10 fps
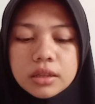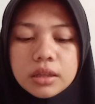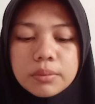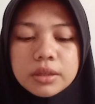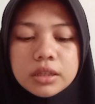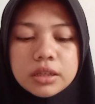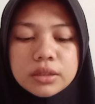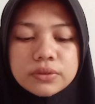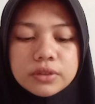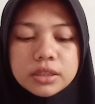
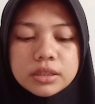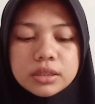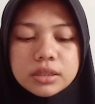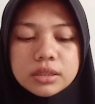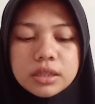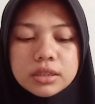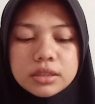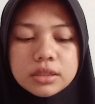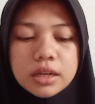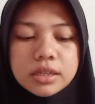Namely, first,
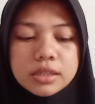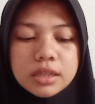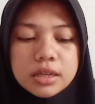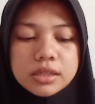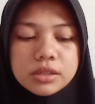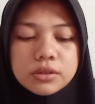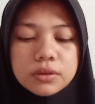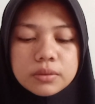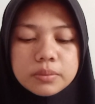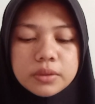standardized tests
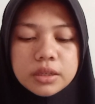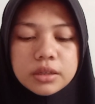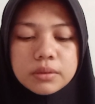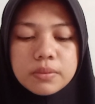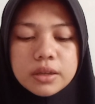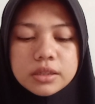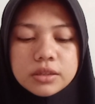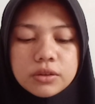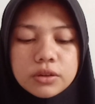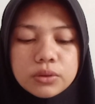should be
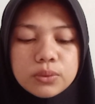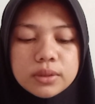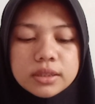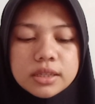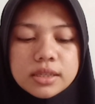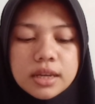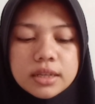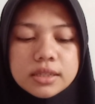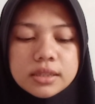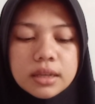based on
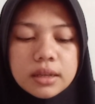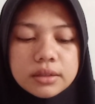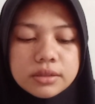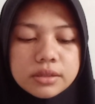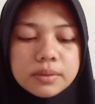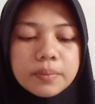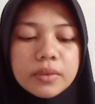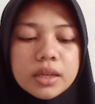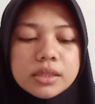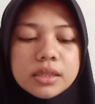well-decided standards.
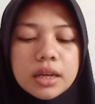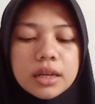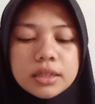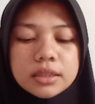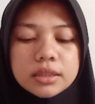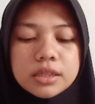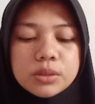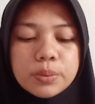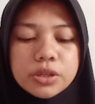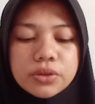Second,
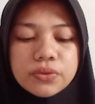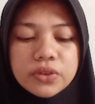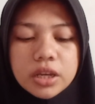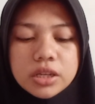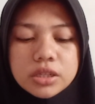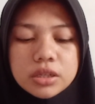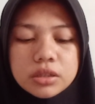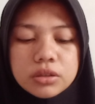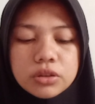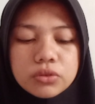the
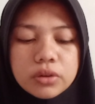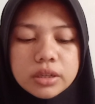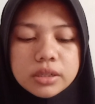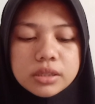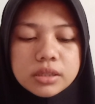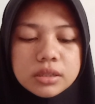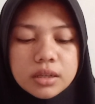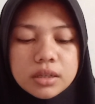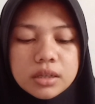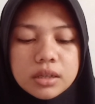specification requires
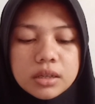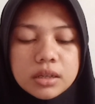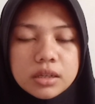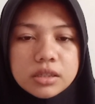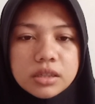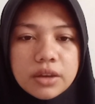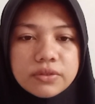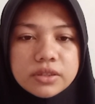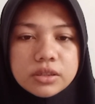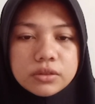a
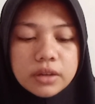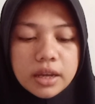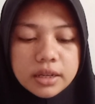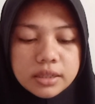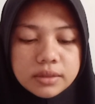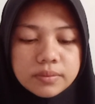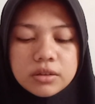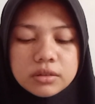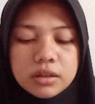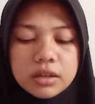sophisticated
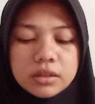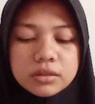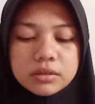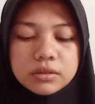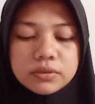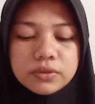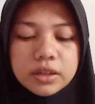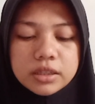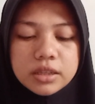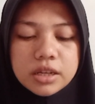contract
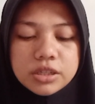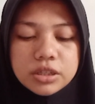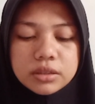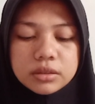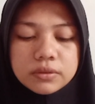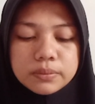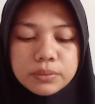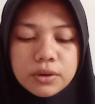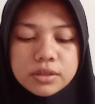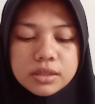validation
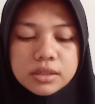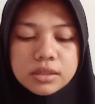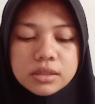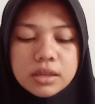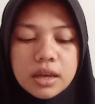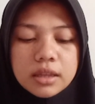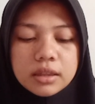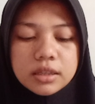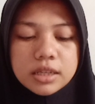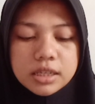process
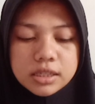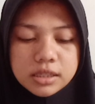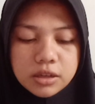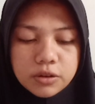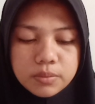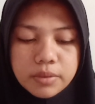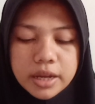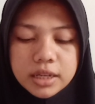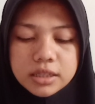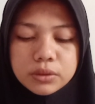and is
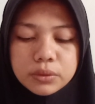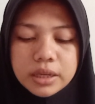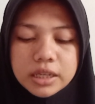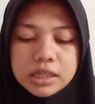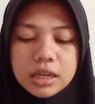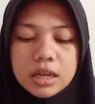combined with